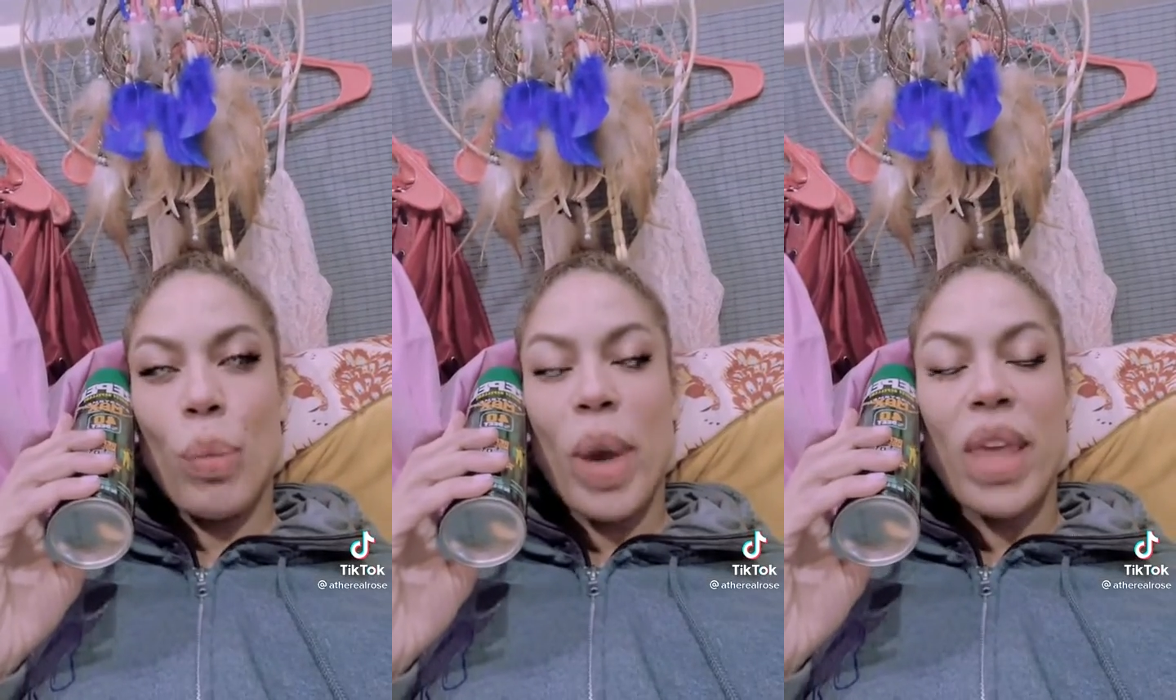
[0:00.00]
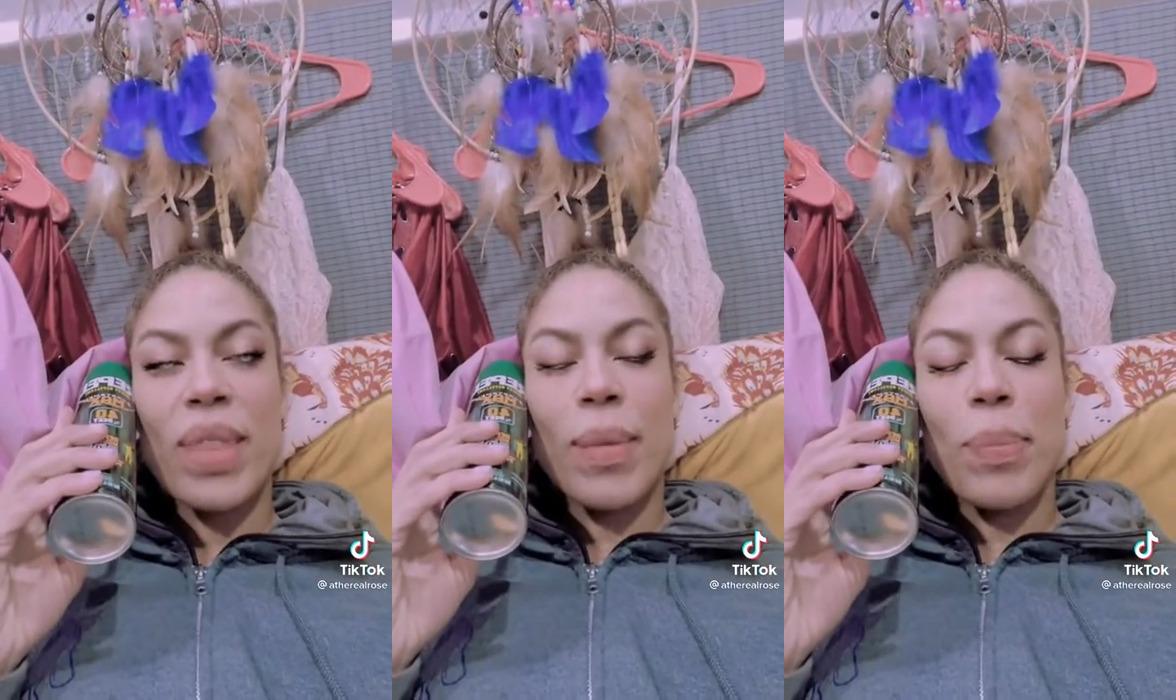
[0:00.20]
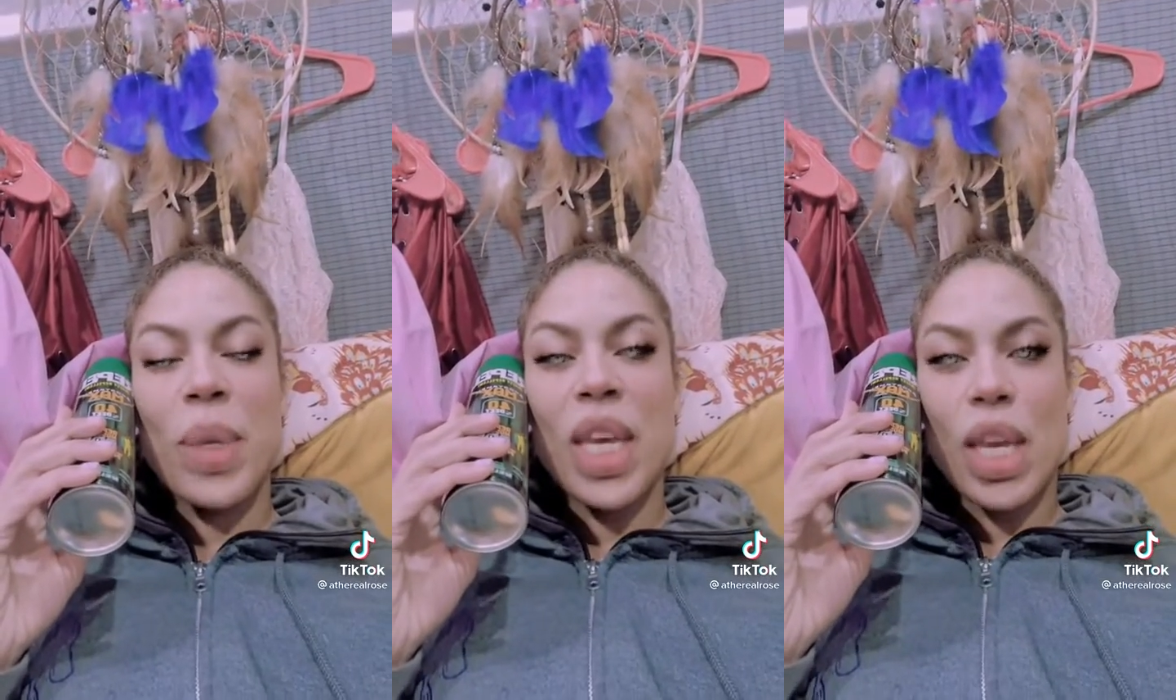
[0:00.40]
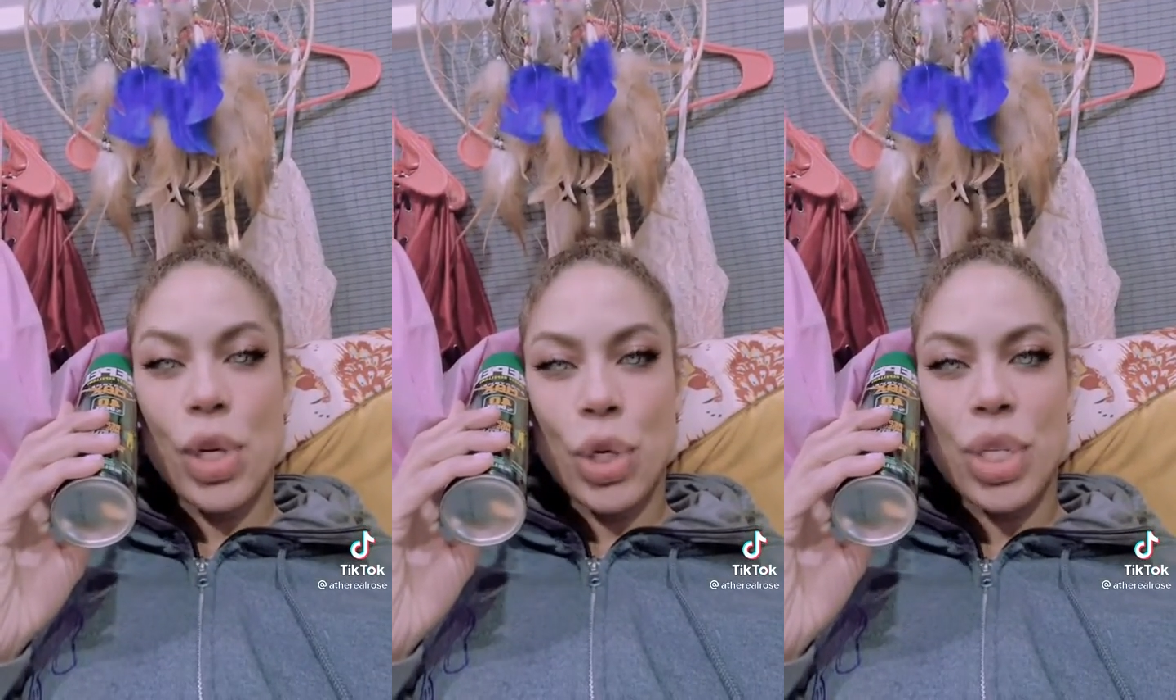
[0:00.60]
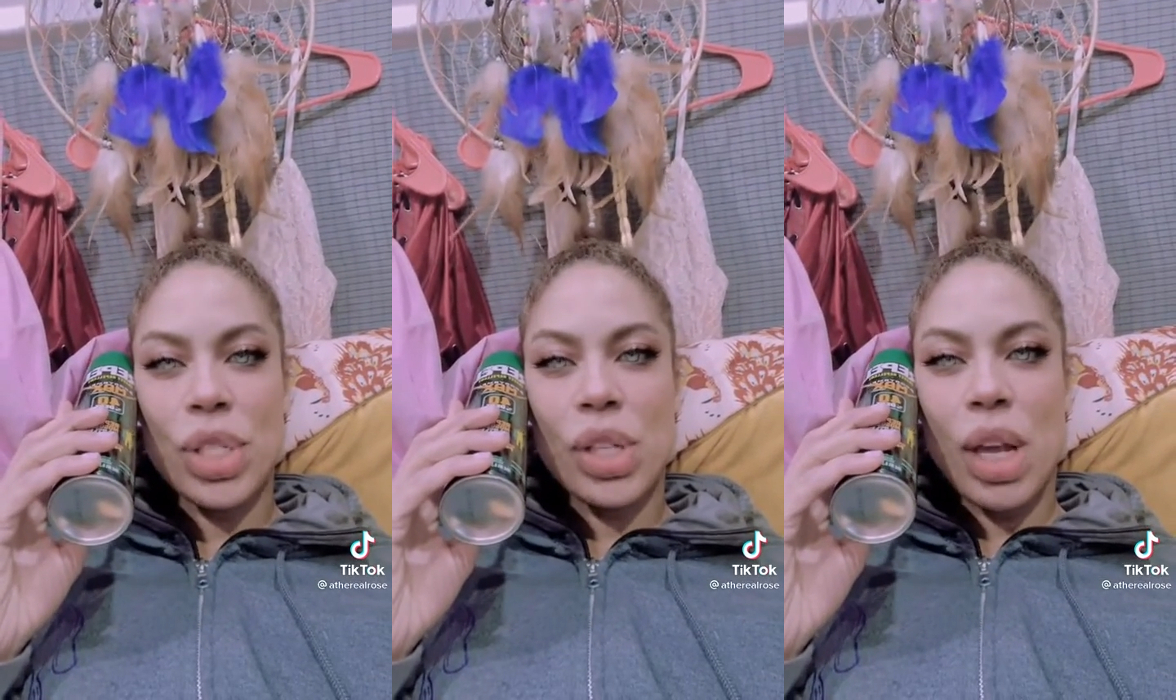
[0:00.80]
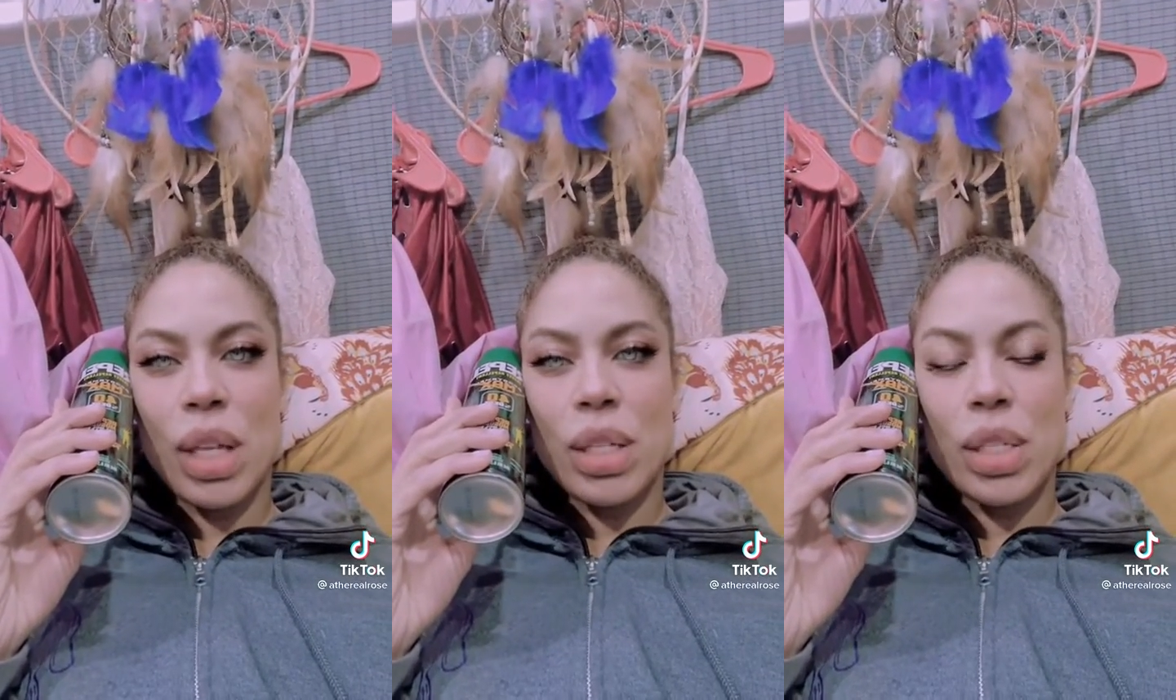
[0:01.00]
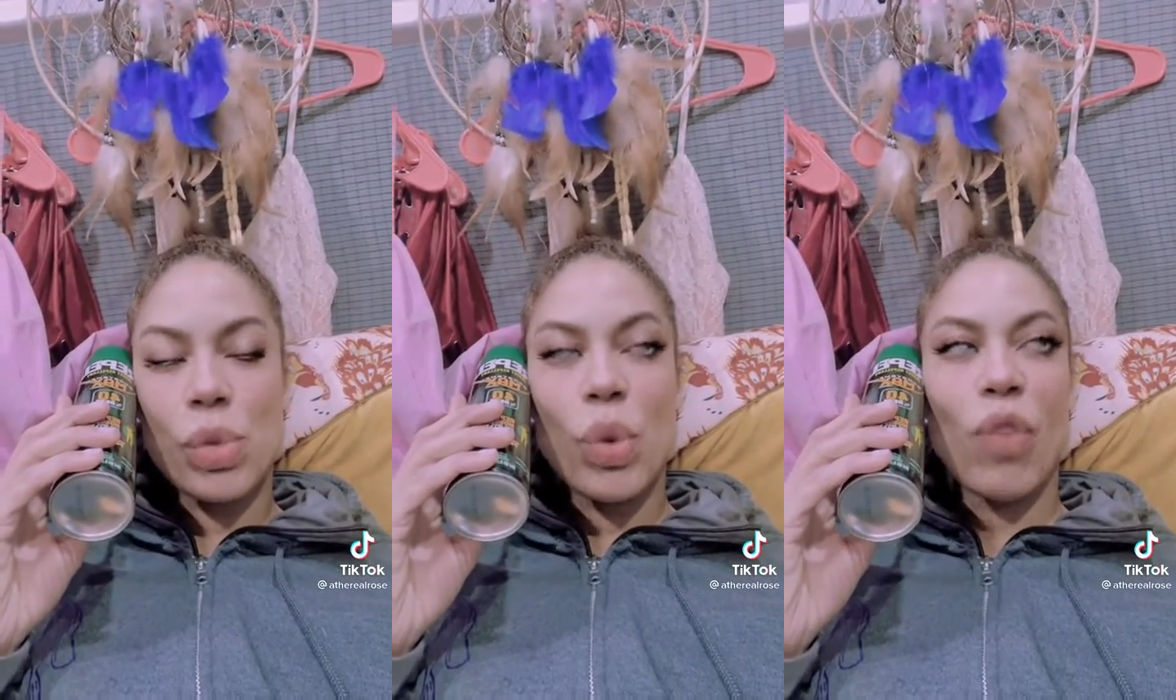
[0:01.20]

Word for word: by the Petersons.